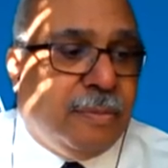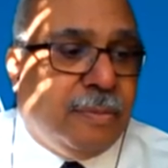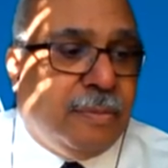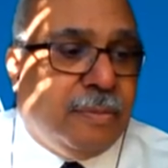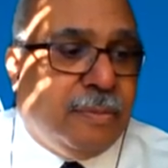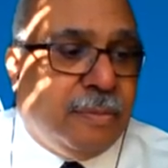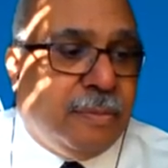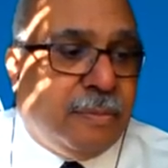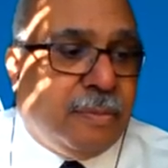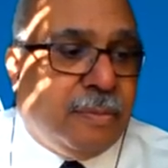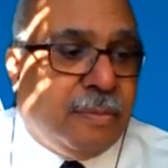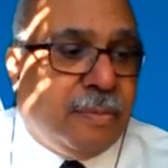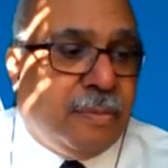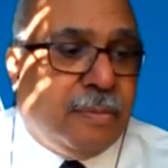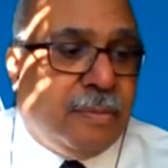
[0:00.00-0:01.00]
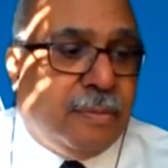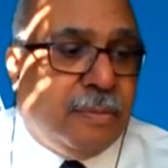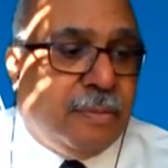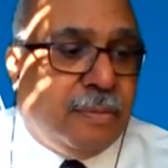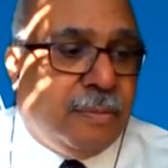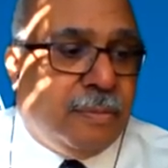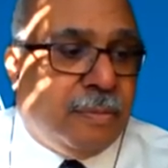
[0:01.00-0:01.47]

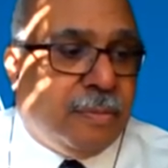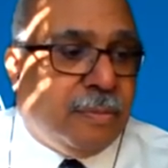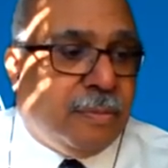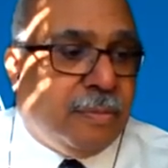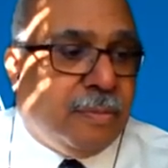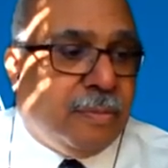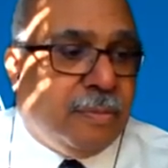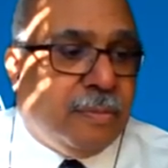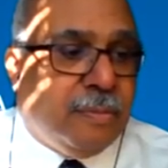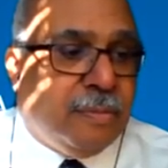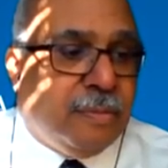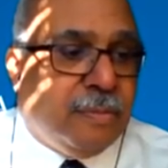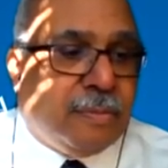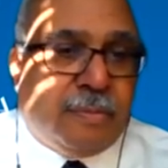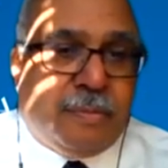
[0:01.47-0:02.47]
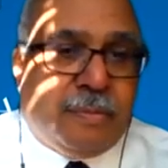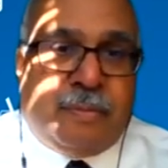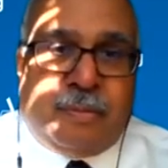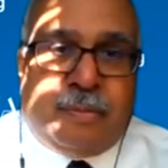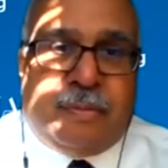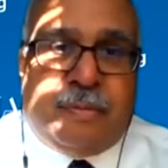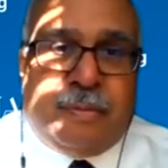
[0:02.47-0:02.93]

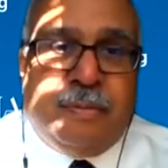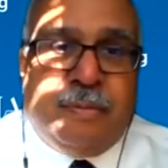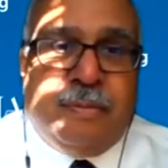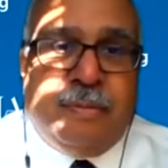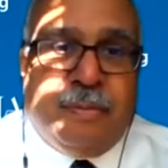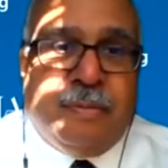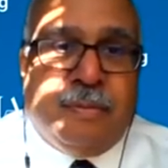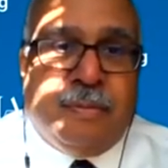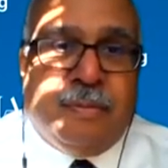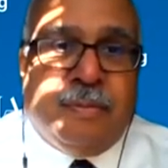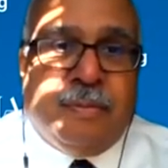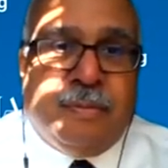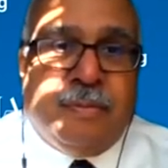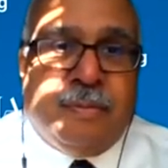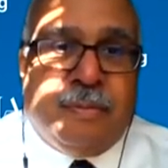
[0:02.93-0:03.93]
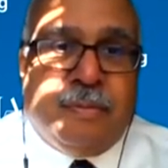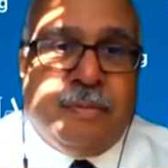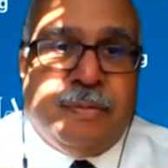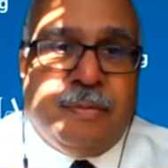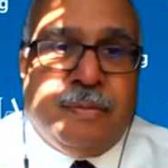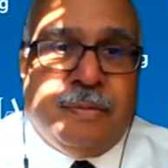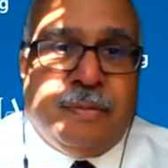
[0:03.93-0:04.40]

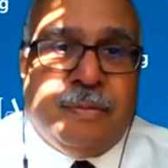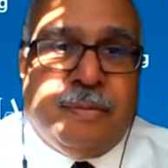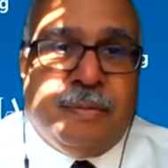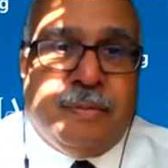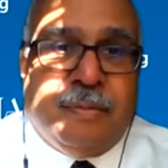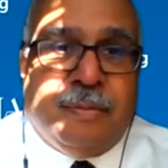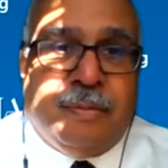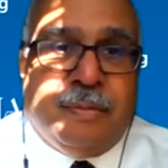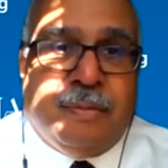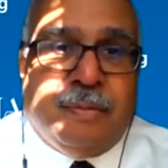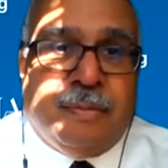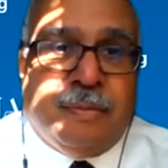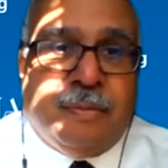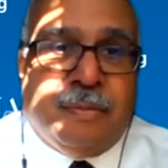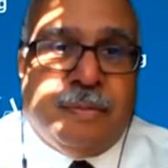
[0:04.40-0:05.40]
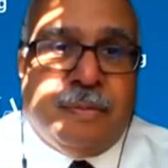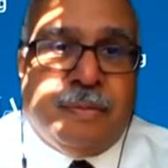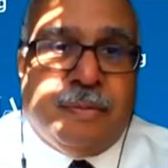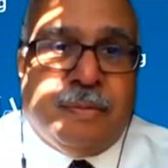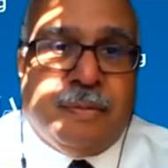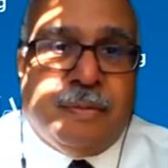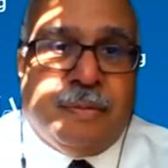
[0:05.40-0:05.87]

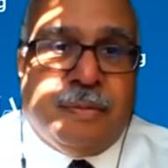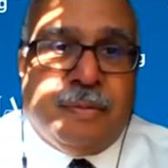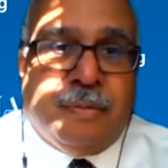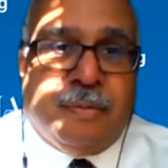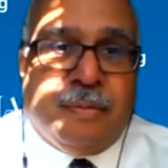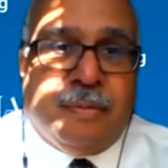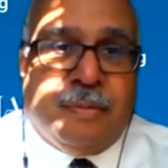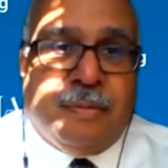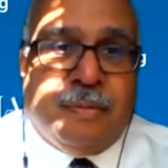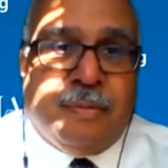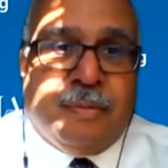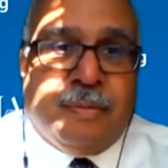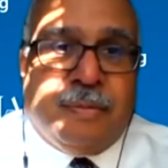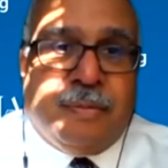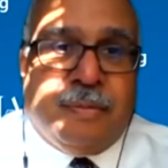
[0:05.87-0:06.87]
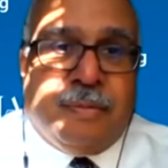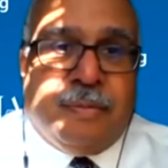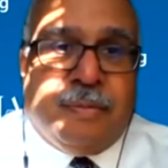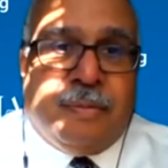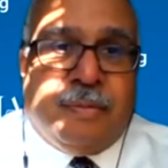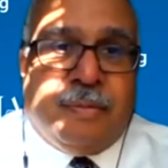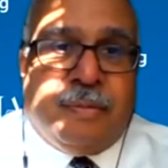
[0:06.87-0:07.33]

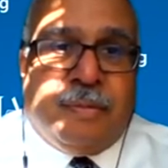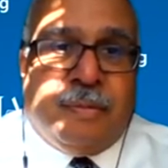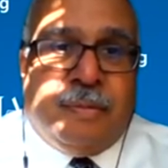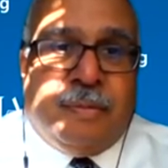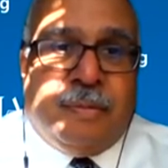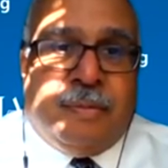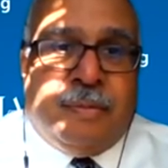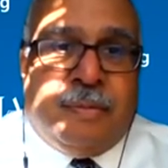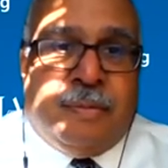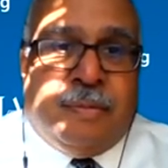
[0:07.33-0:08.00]
This person isn't speaking.